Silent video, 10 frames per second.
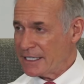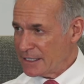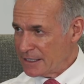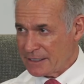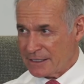or
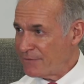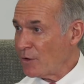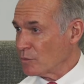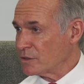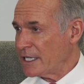false?
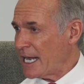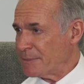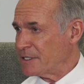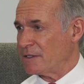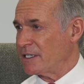False. They
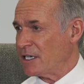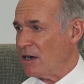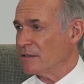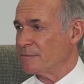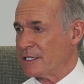absolutely
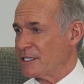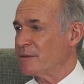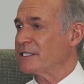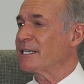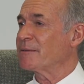can't because
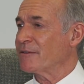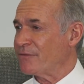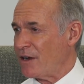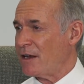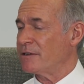we're dealing with a
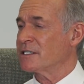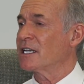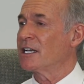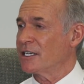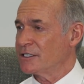virus
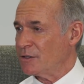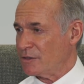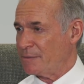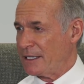and not a